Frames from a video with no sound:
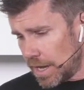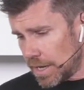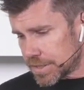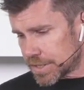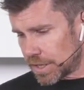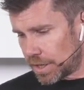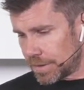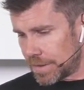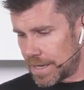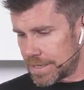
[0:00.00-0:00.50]

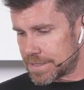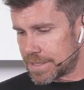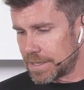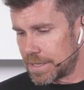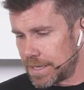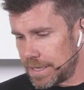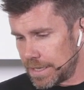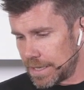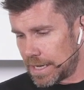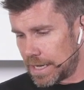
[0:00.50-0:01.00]
So that's
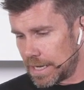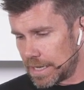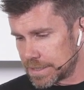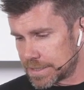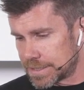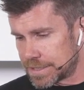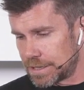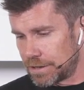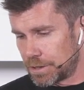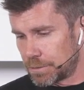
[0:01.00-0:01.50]
the
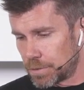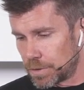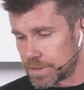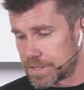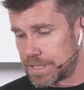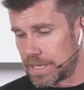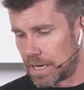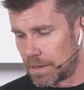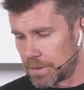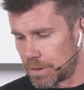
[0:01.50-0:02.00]
steering wheel
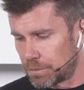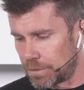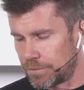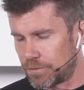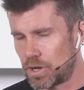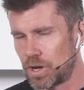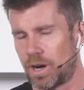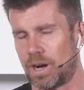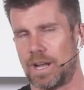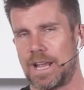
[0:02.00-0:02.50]
setup that
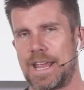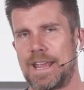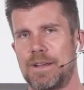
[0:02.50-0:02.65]
we've got,